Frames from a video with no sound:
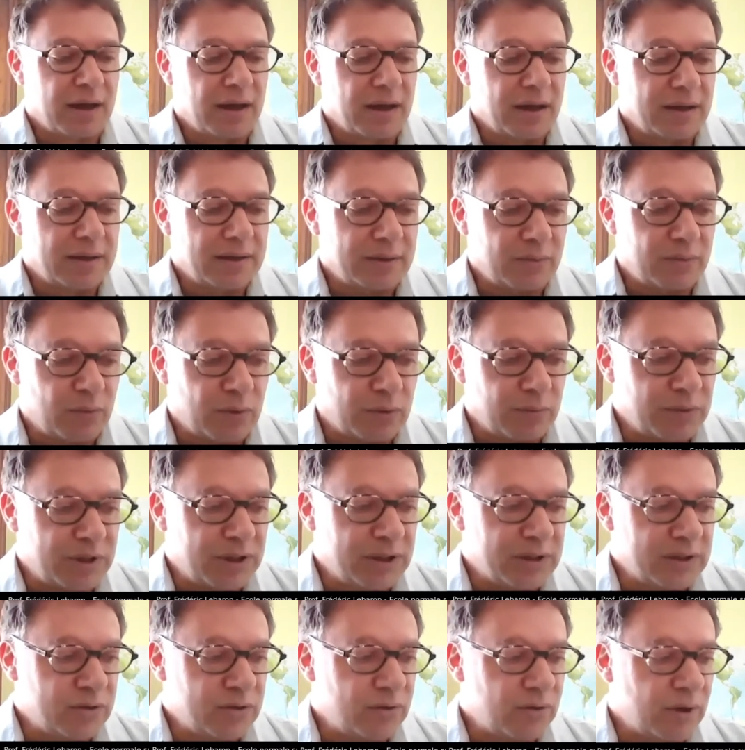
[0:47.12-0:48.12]
one begins
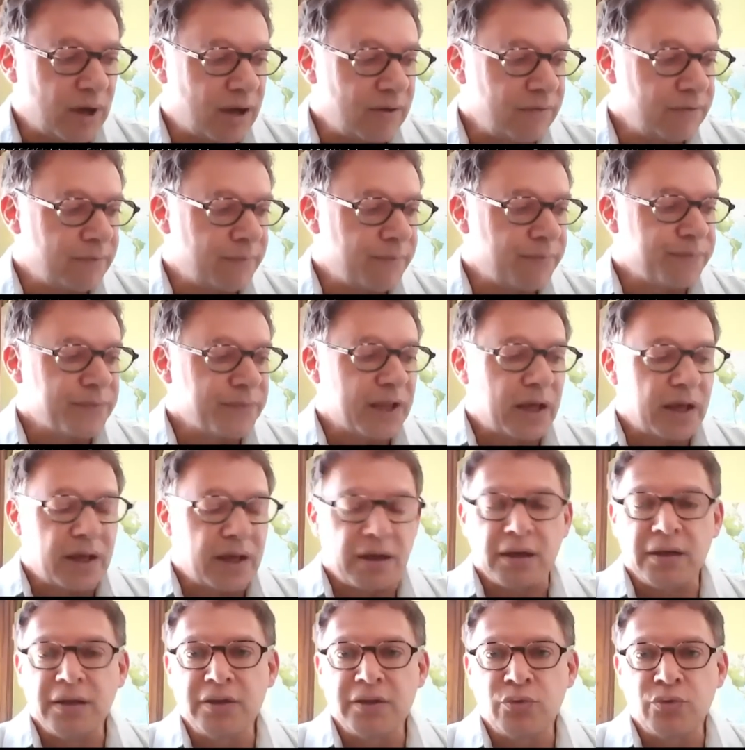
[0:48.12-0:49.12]
to have.
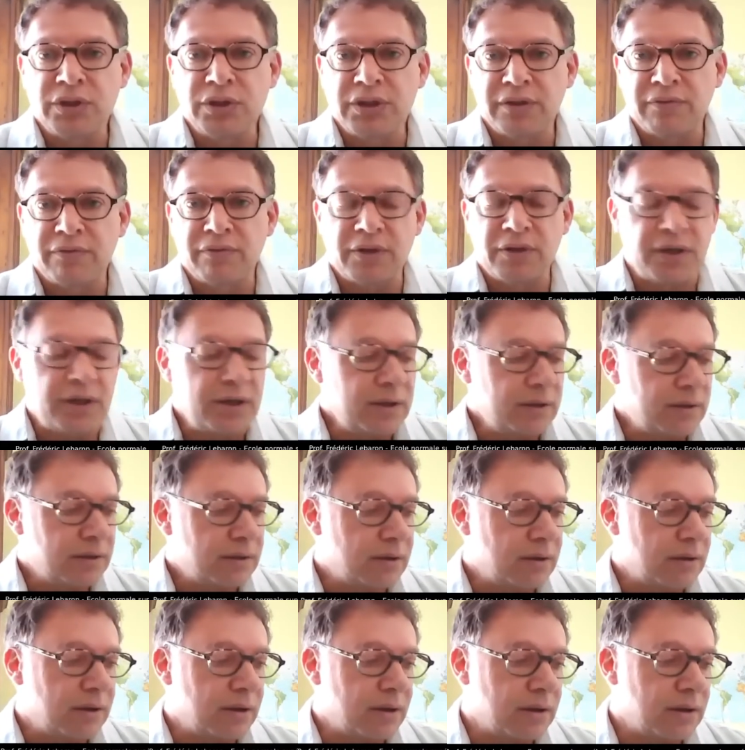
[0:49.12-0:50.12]
Intuitively,
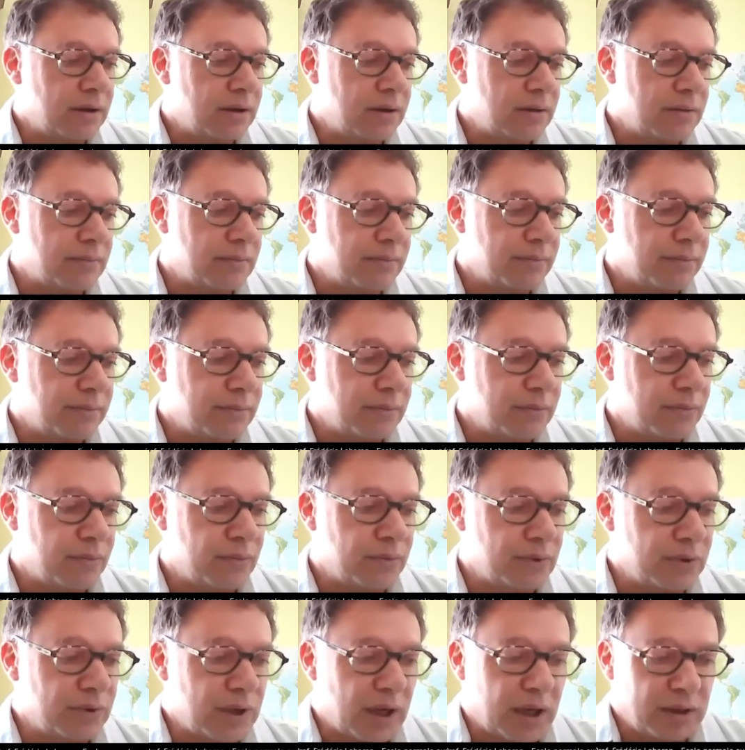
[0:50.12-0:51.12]

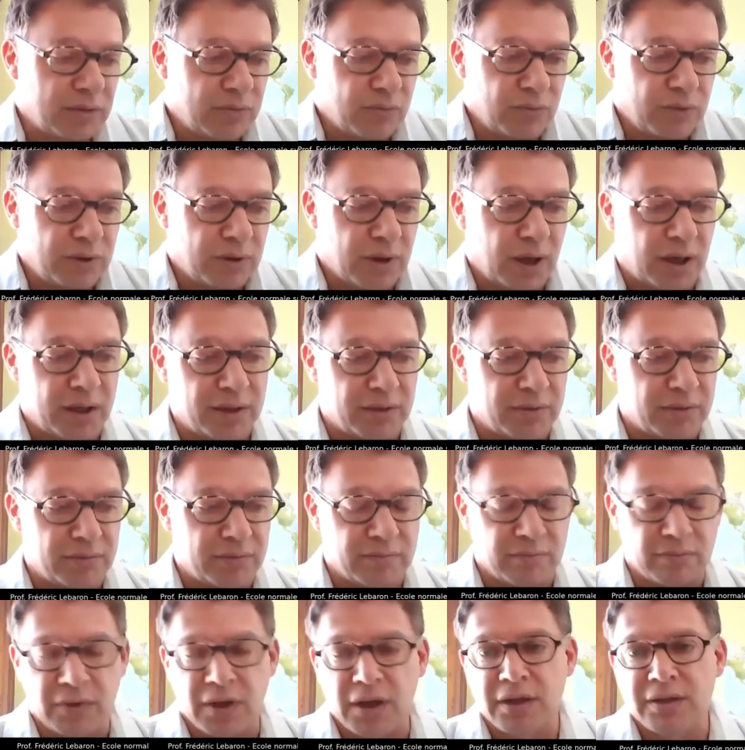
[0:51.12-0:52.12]
I can
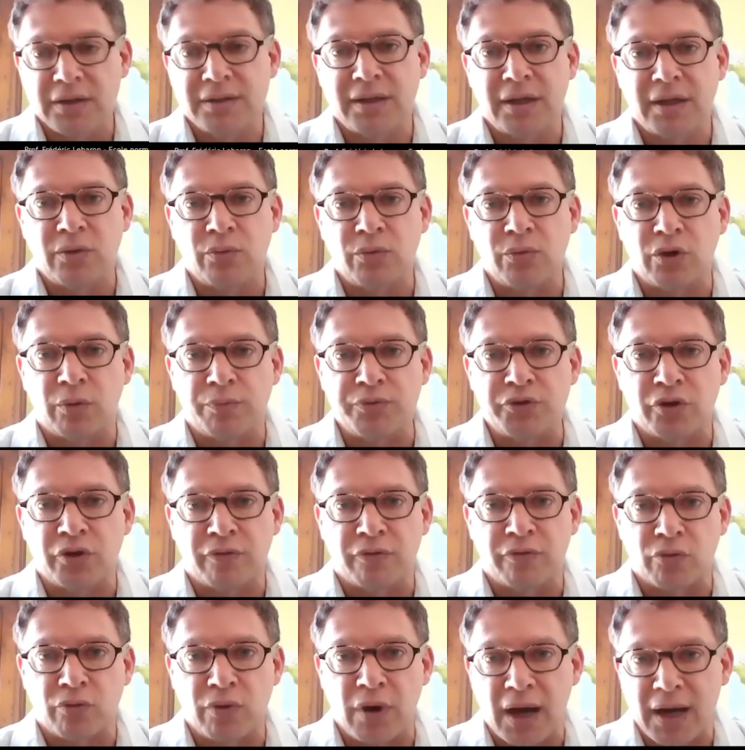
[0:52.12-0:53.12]
say we observe a
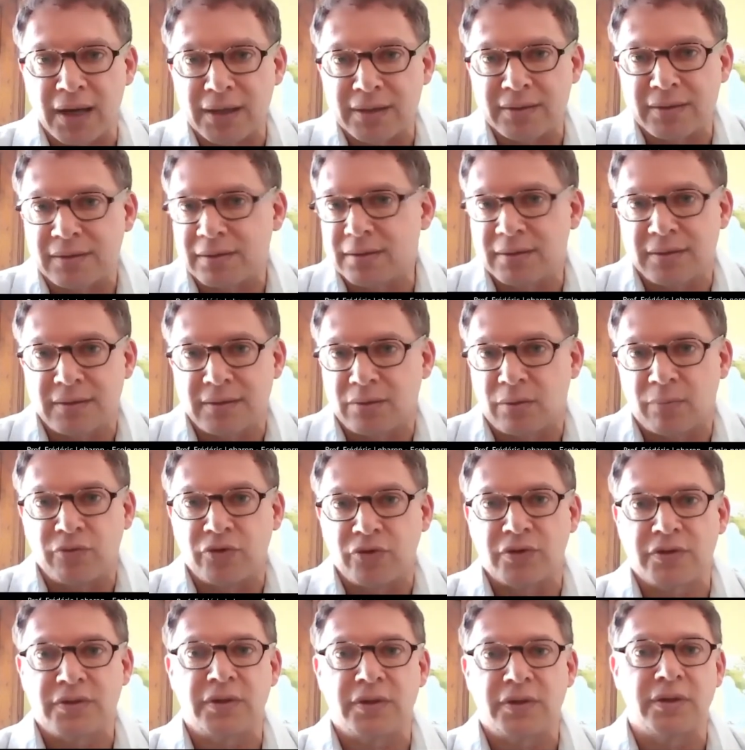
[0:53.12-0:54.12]
rise. It's
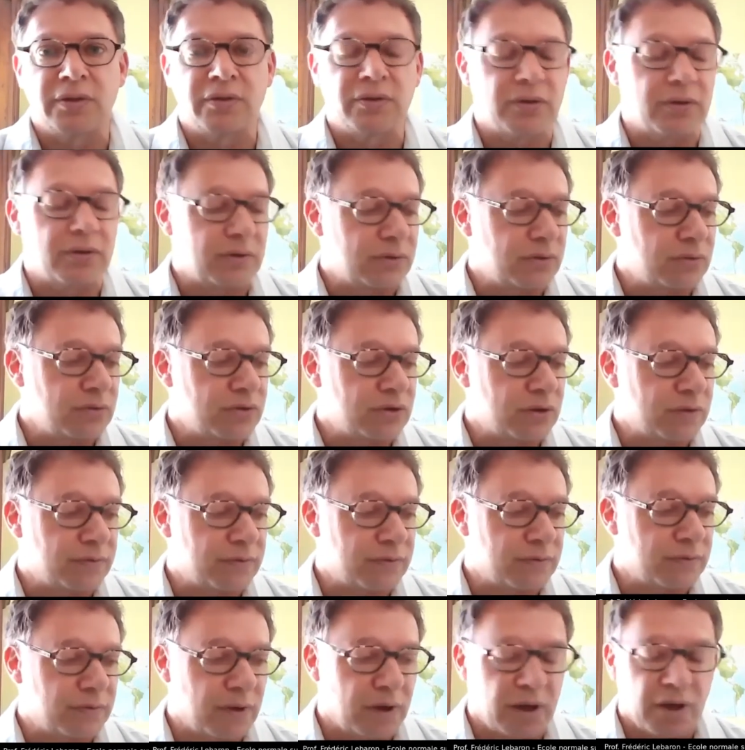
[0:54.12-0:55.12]
obvious in the use of
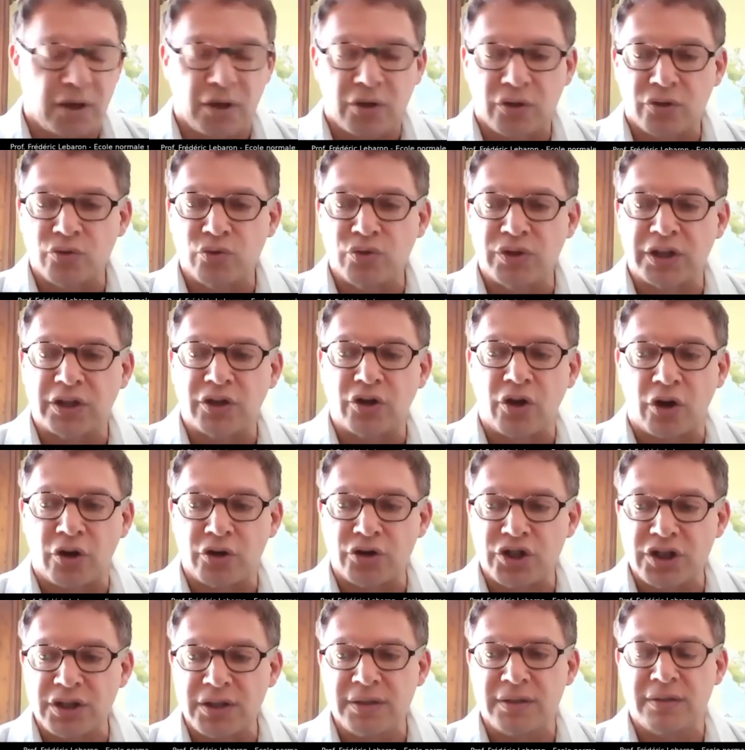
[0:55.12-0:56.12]
new
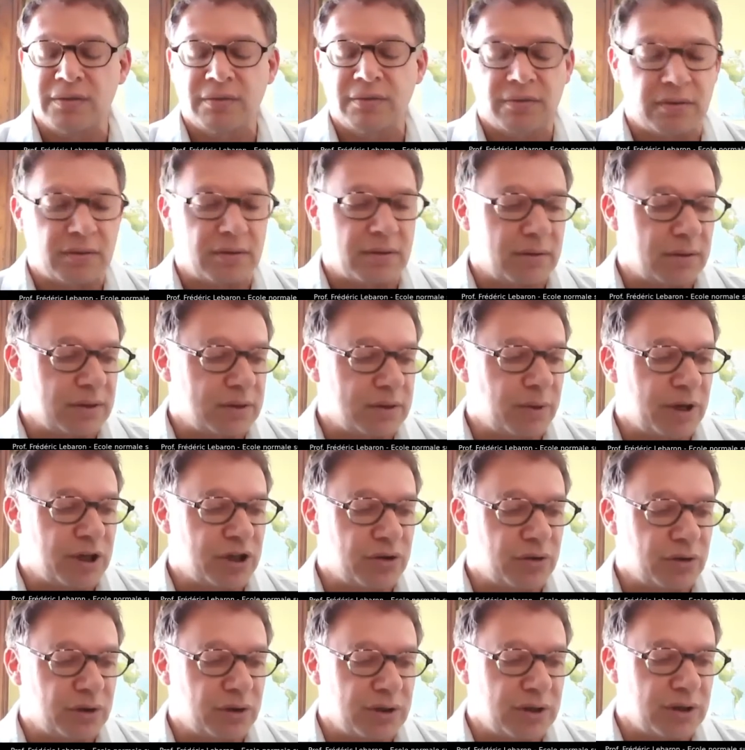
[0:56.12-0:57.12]
technologies,
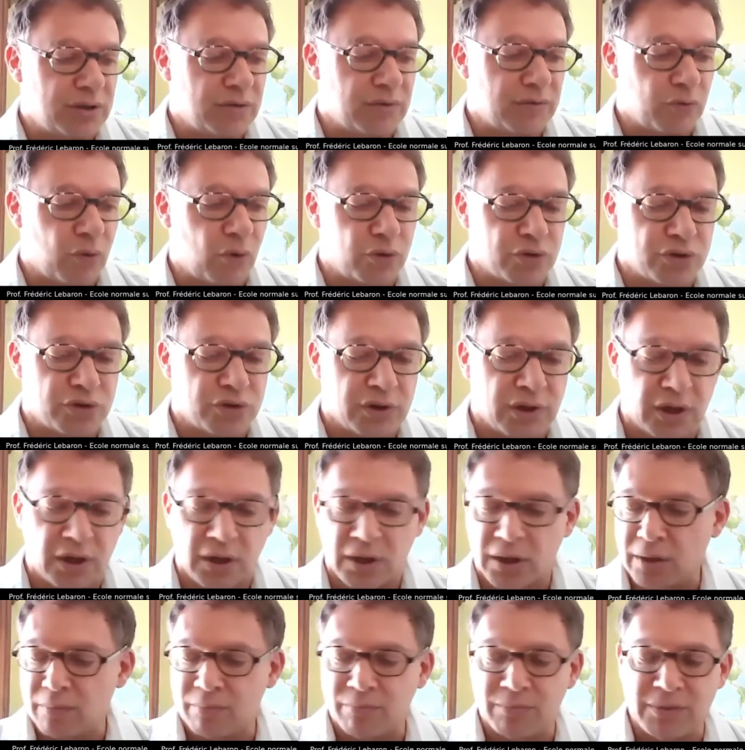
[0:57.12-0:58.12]
especially, of course,
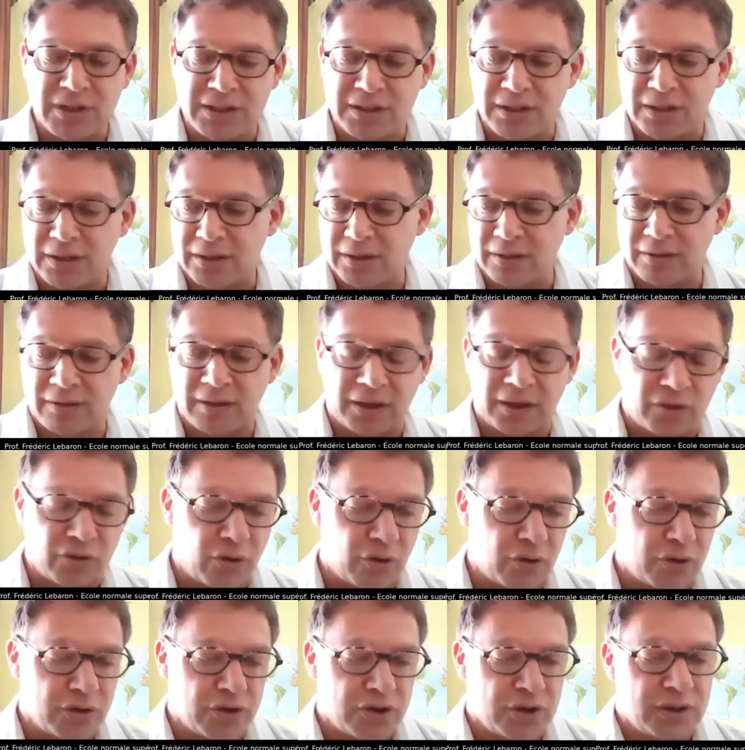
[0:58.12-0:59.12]
meeting
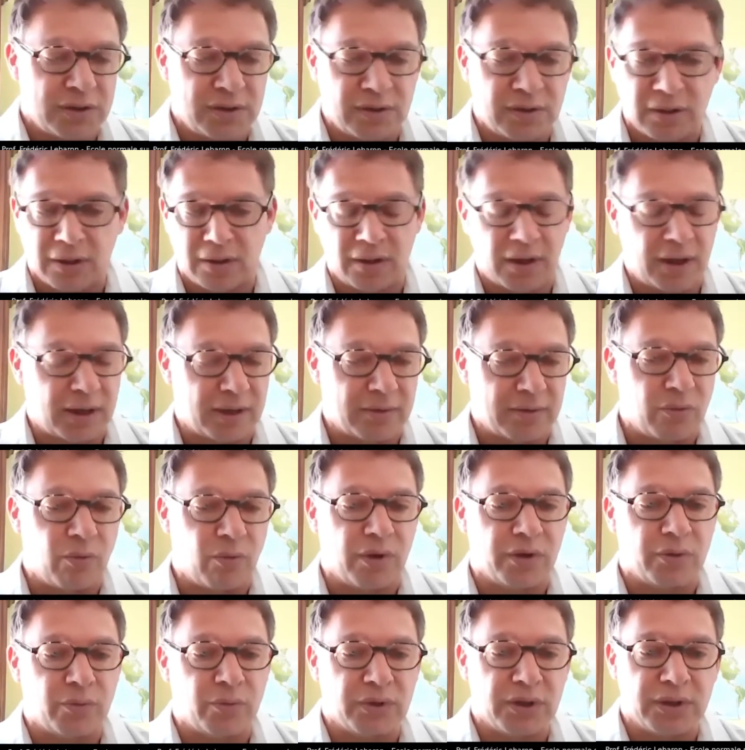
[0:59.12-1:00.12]
technologies that, like the one
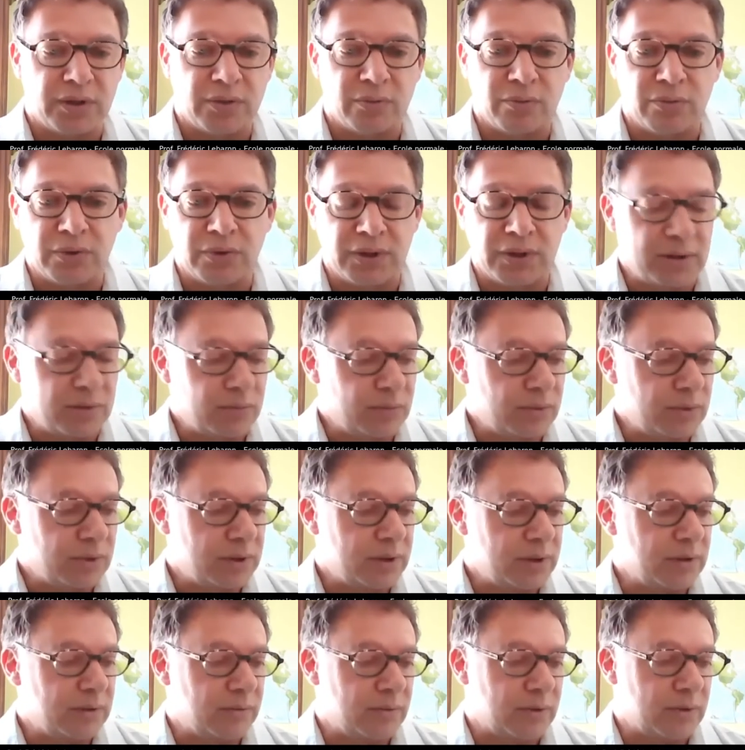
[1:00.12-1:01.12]
we
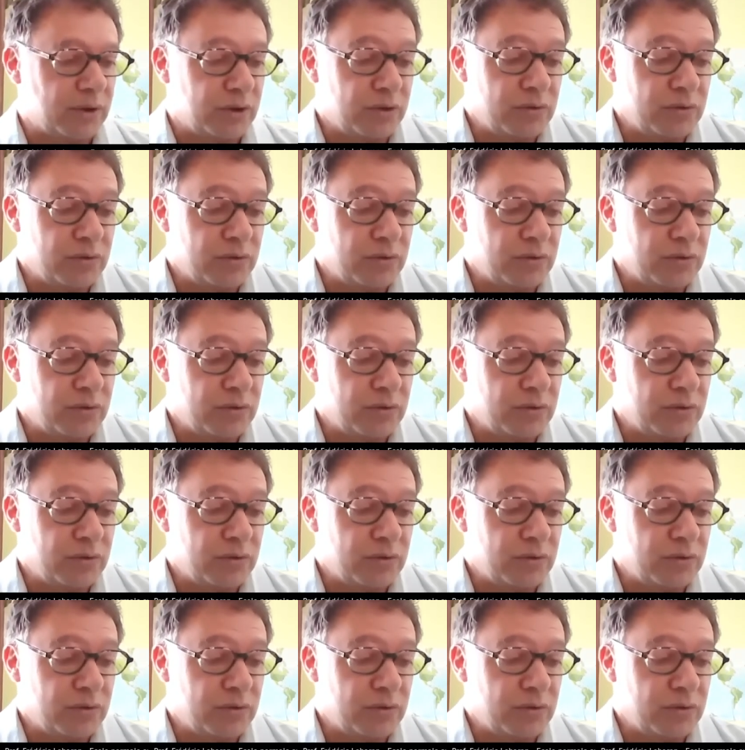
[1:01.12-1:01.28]
are using